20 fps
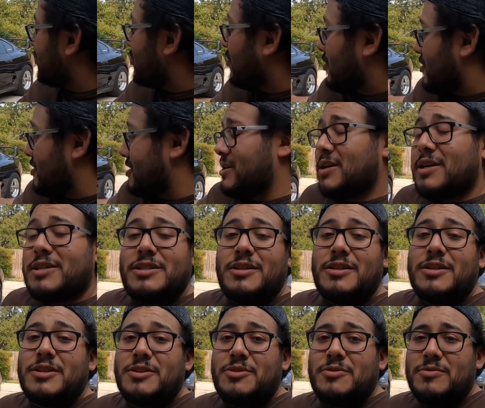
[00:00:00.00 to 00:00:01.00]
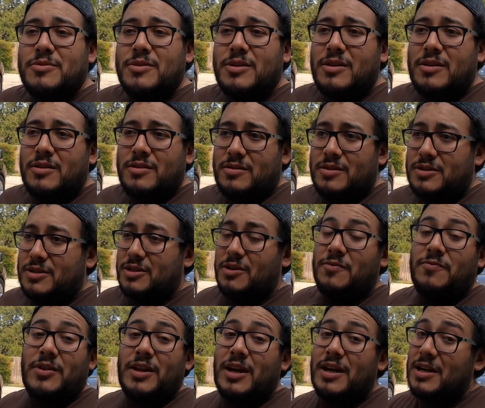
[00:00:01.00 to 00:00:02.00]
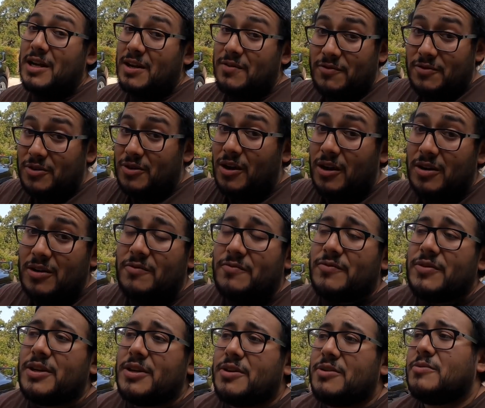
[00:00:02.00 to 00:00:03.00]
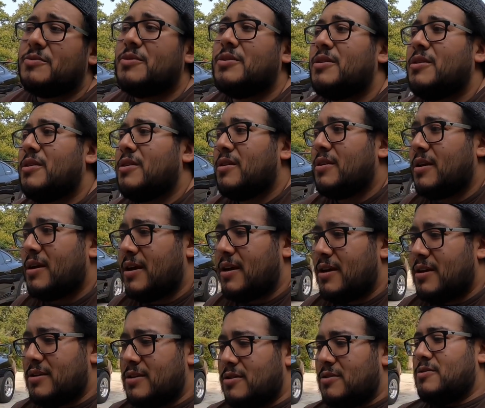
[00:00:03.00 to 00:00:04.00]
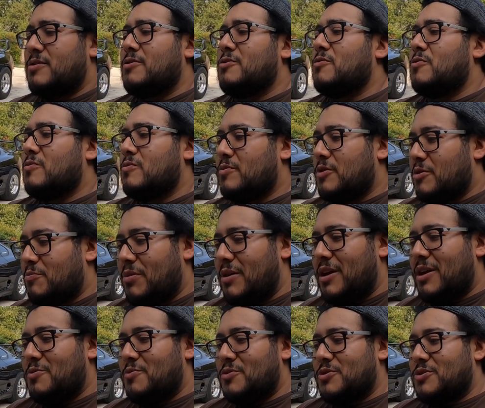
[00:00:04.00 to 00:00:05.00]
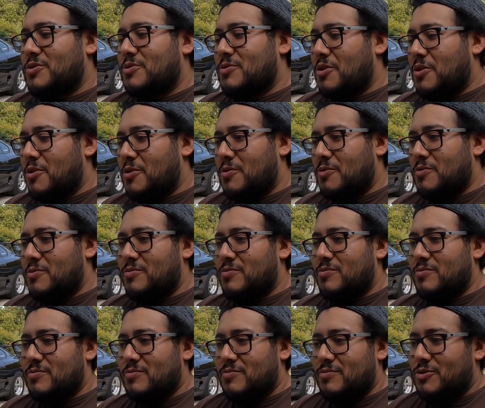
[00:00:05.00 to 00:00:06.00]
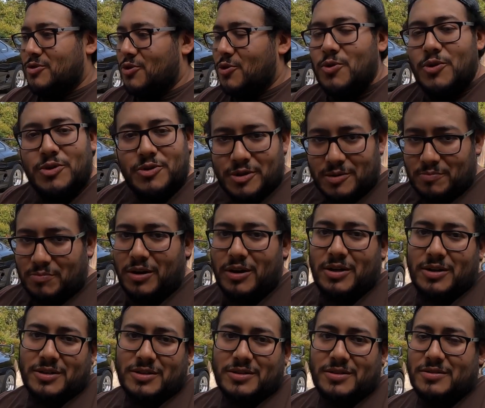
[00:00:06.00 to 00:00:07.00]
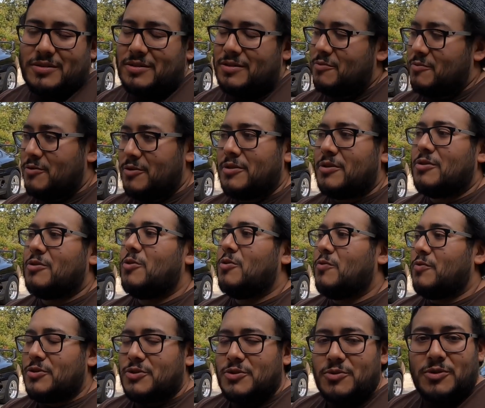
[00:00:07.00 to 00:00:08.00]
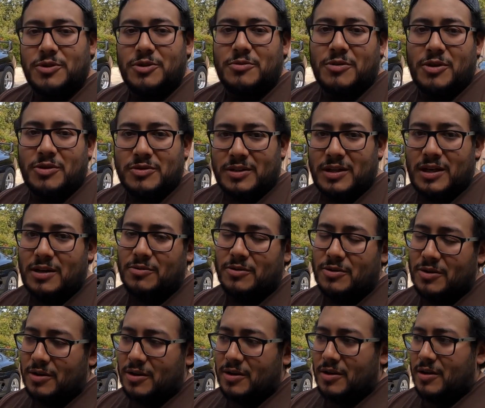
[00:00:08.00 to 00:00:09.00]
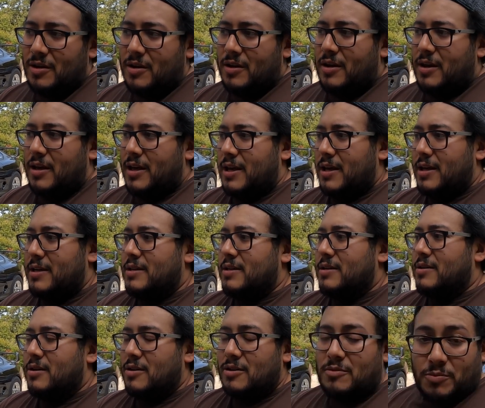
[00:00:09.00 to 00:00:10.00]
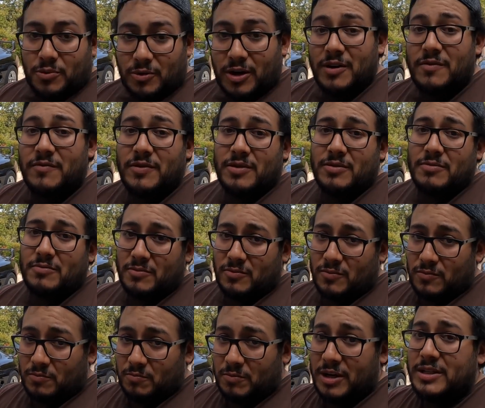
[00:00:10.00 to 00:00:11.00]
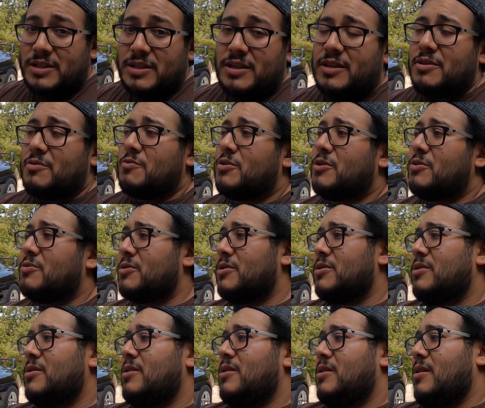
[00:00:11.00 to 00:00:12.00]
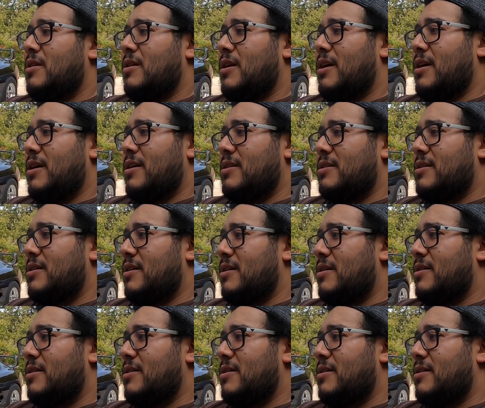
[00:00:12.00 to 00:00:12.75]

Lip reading: the car can actually do, the stuff that I never caught on video. And you know, the plan was to go 200 plus. You know, we're gonna go over 200 miles an hour, and on a private Mexican road. And